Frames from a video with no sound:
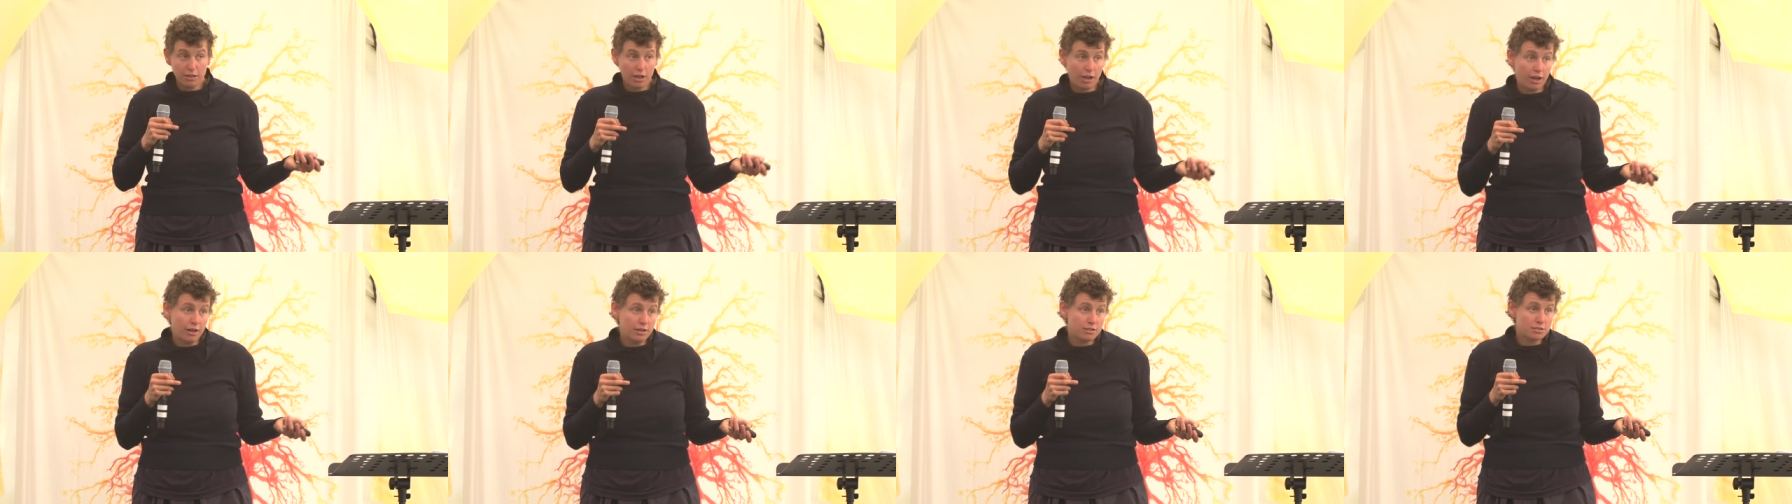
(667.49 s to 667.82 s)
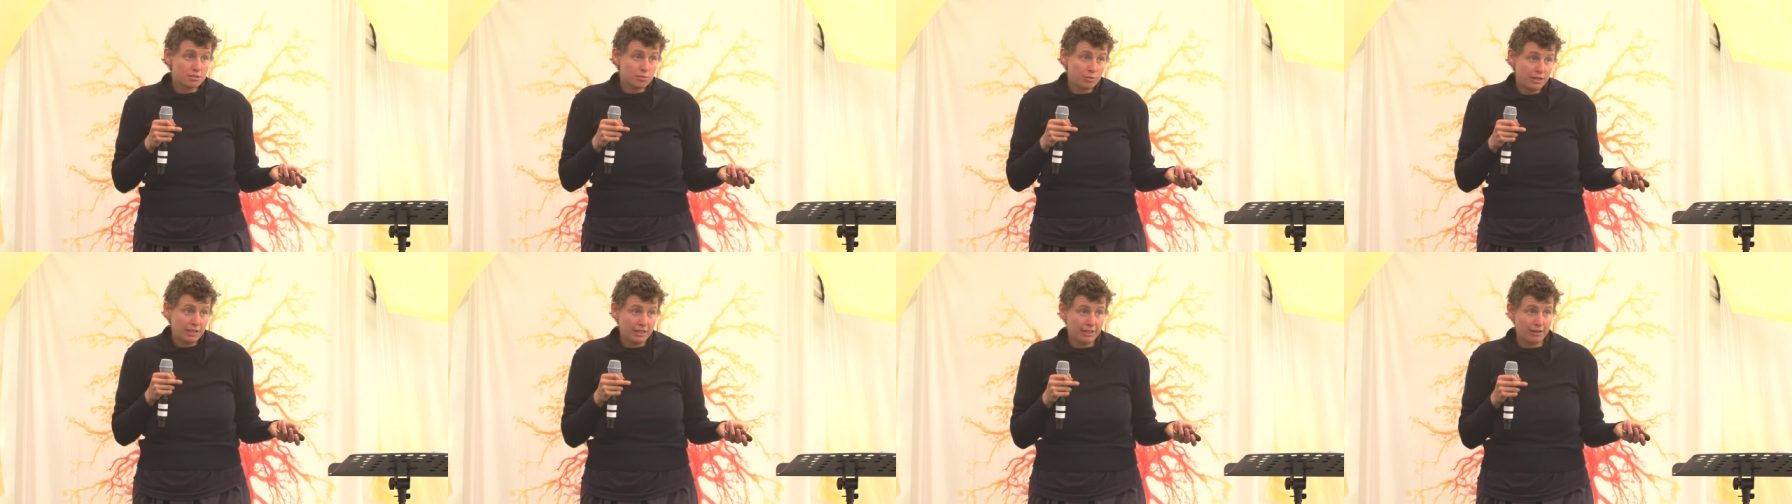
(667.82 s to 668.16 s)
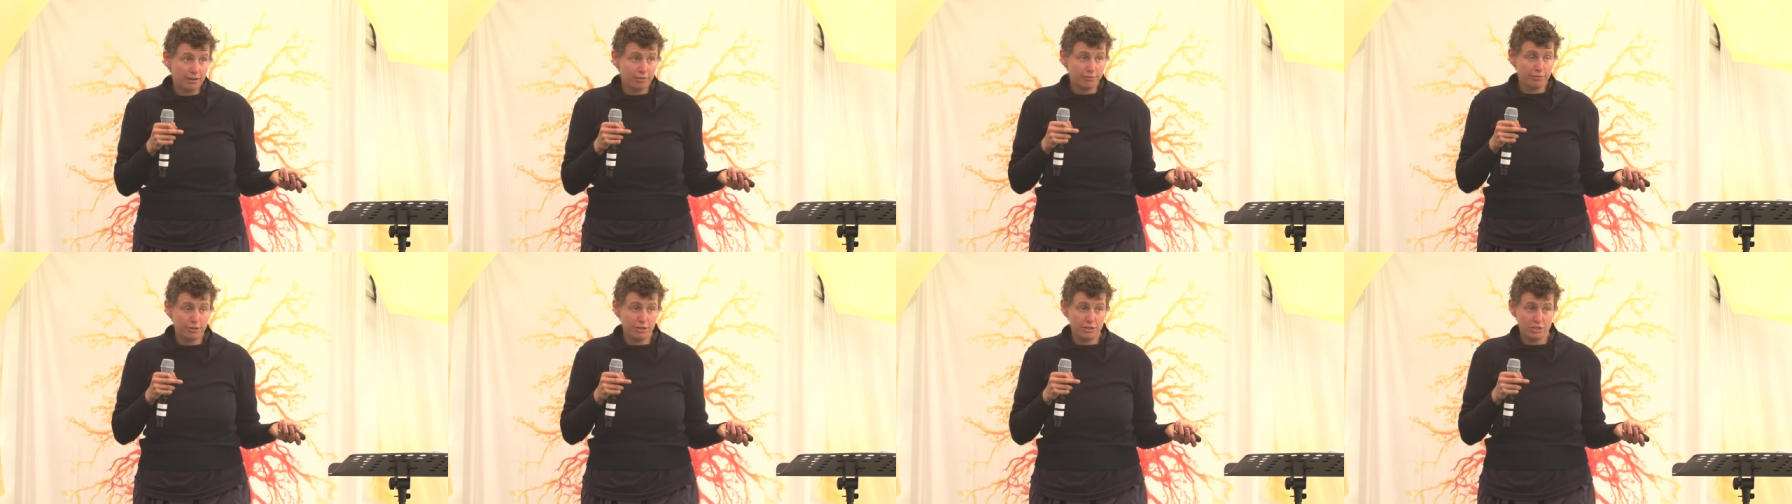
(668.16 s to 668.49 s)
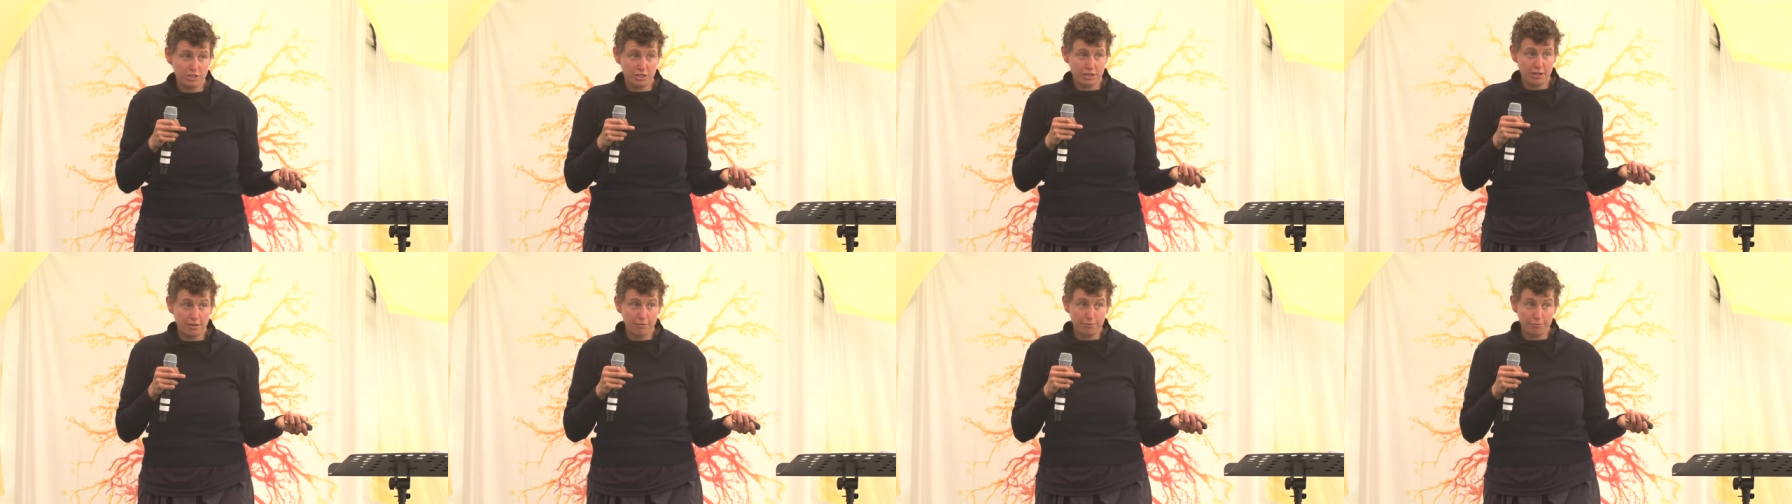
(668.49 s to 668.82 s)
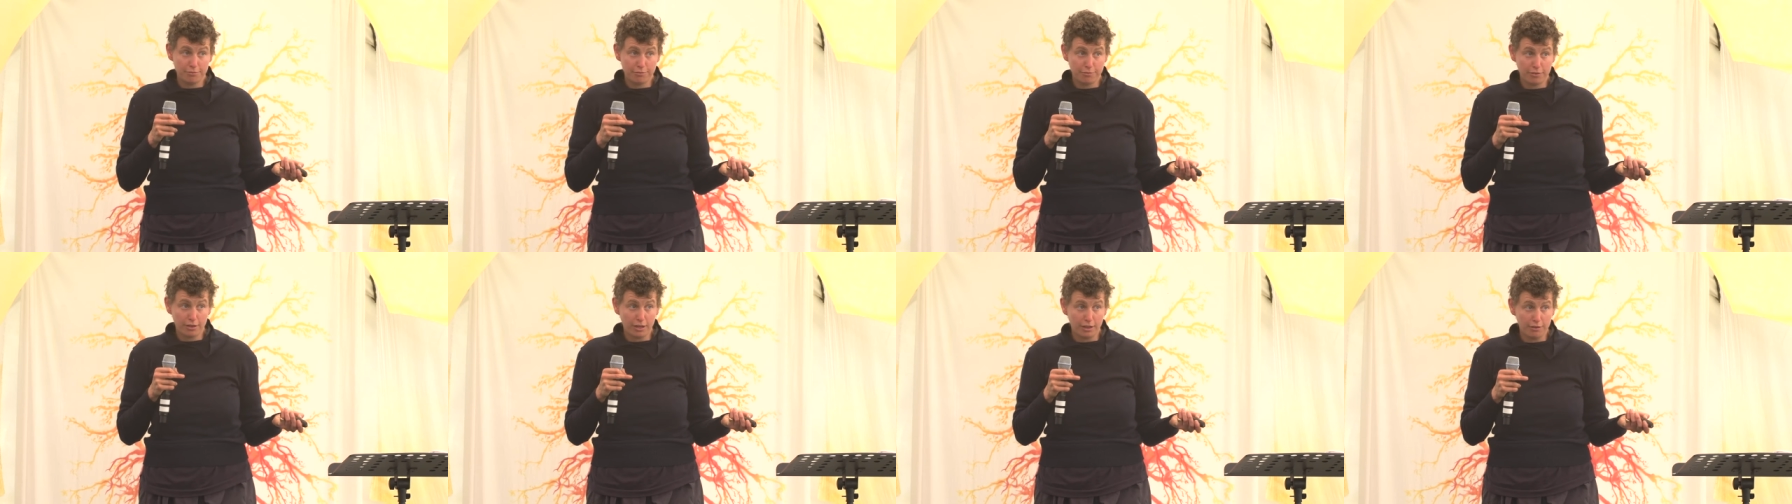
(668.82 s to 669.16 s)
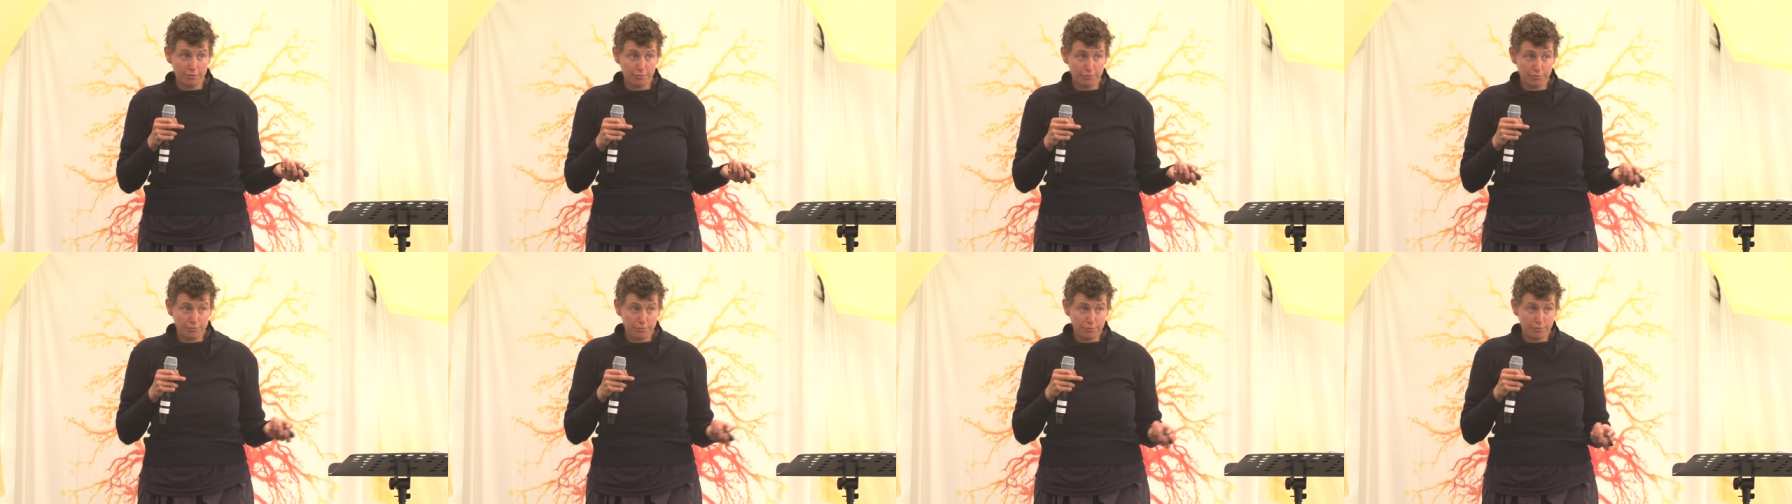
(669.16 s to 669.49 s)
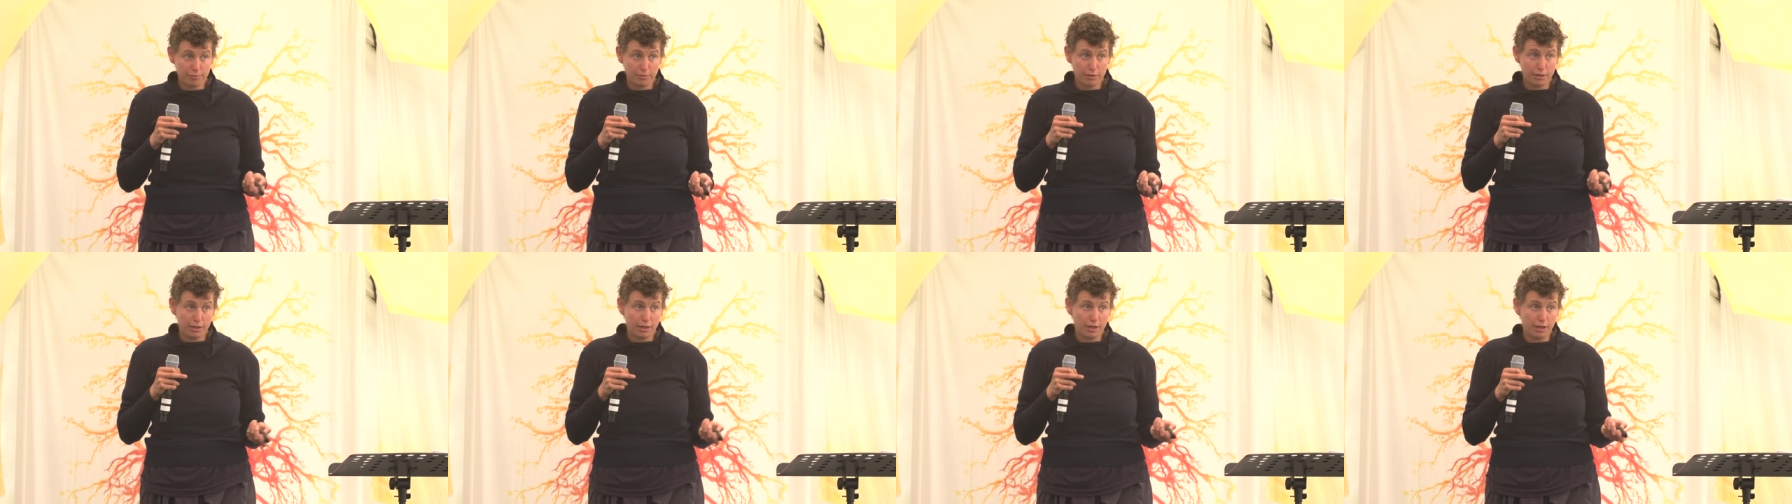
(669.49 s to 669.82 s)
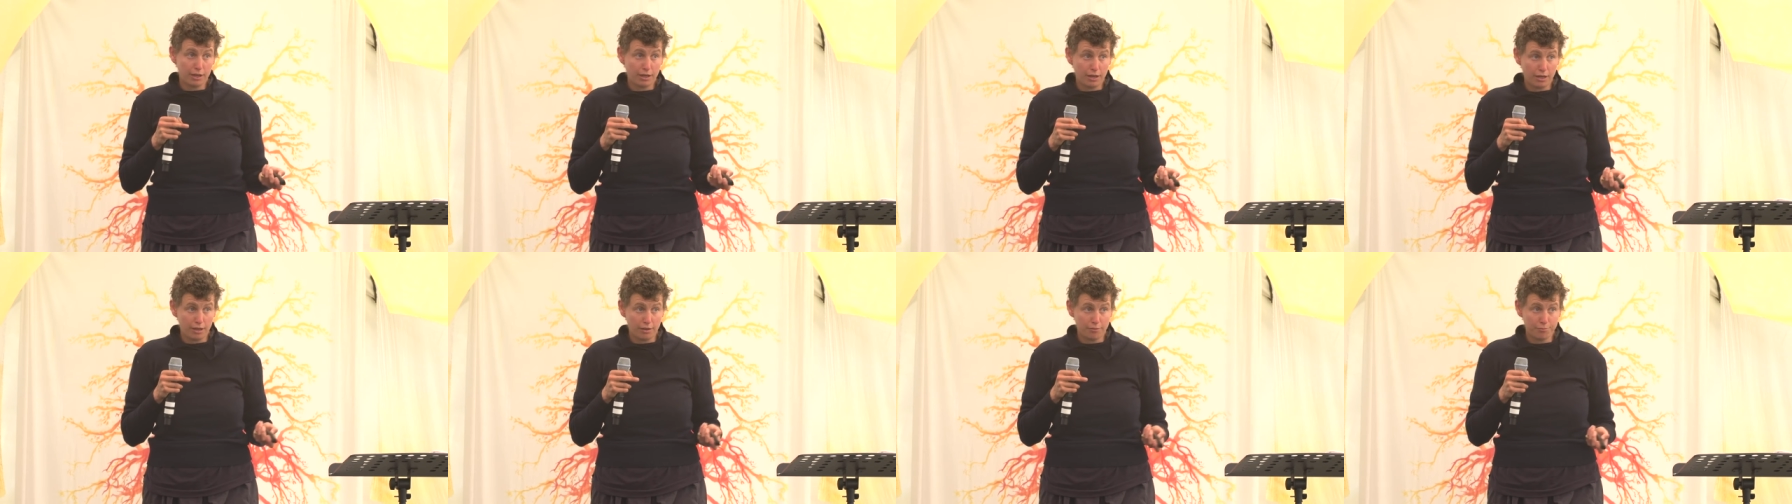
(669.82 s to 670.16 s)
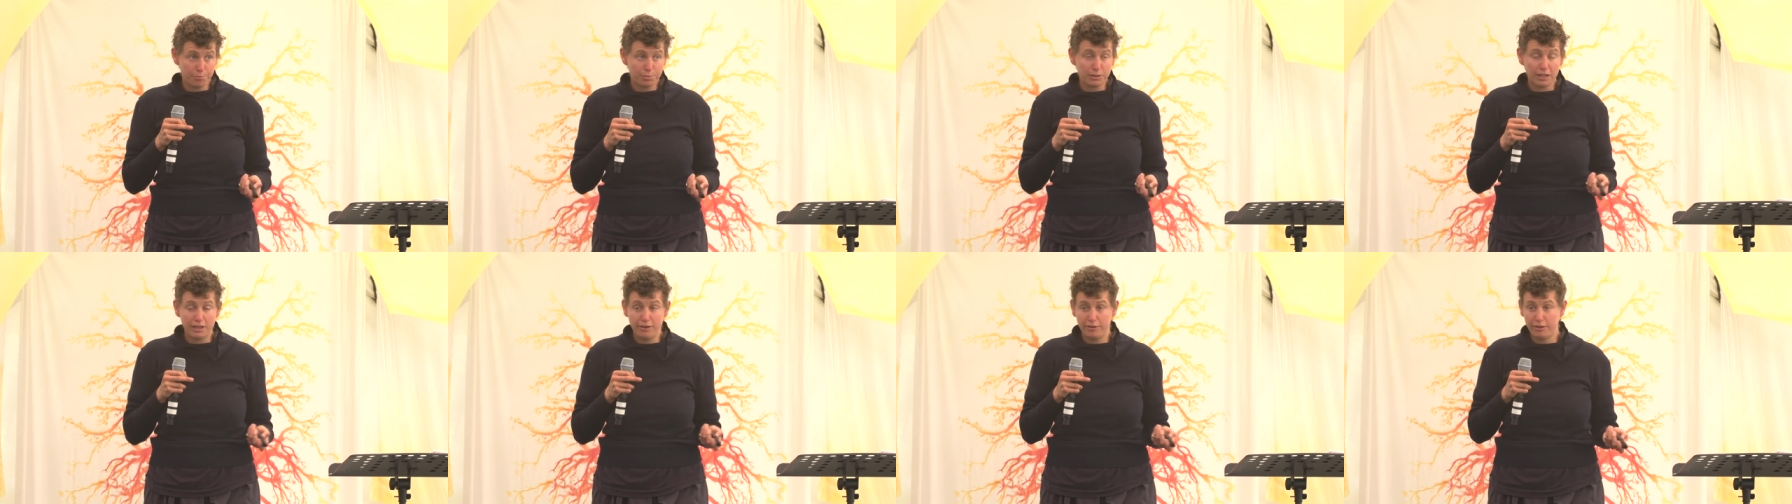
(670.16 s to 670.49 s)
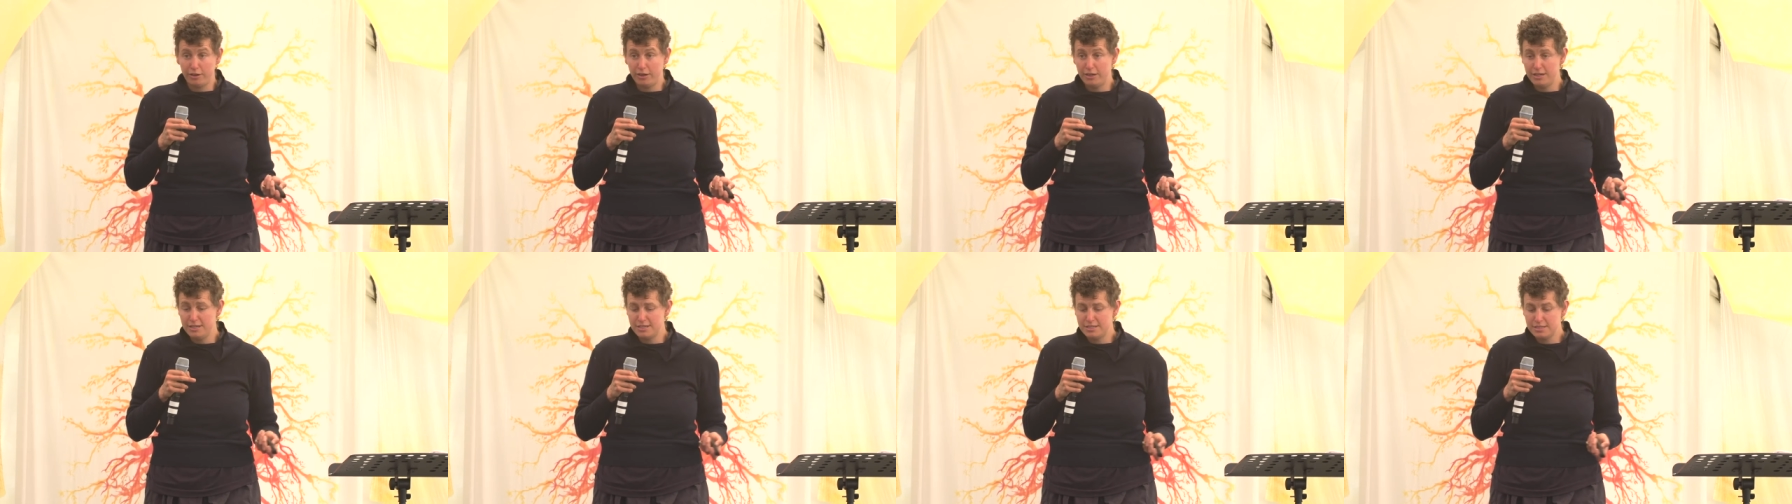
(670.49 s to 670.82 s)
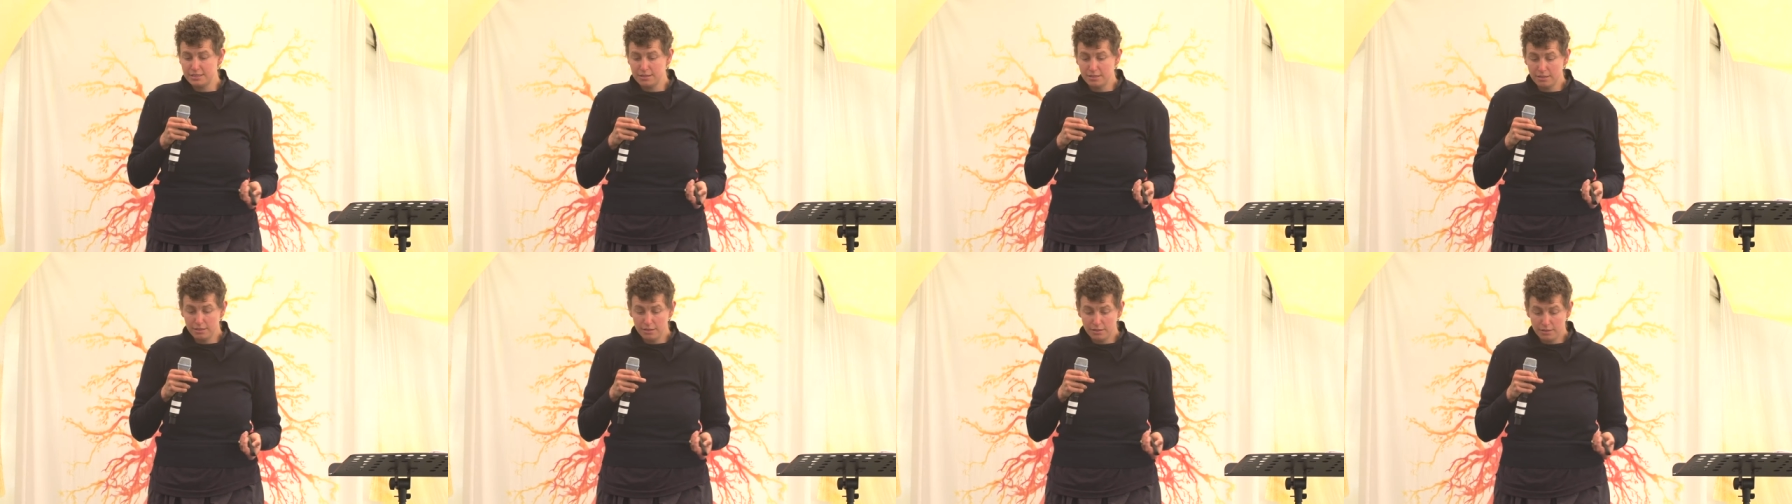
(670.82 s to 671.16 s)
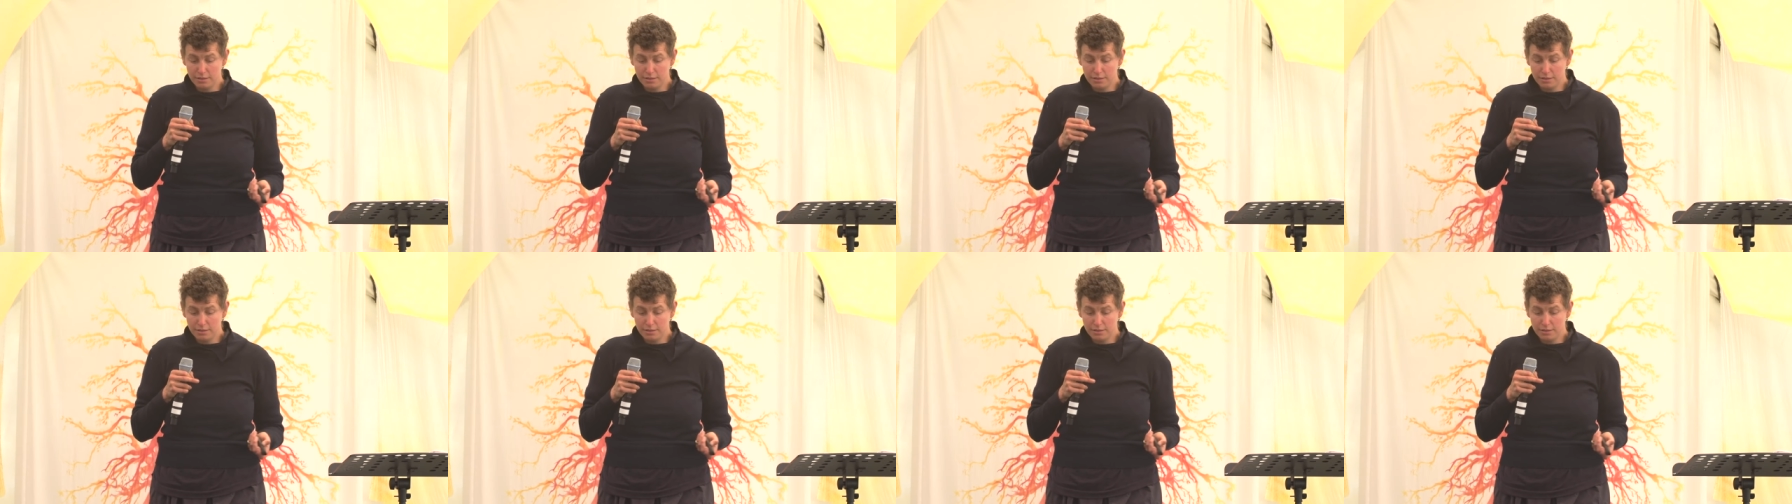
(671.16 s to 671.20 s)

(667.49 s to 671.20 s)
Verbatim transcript: our sweet little version of of, of plunder is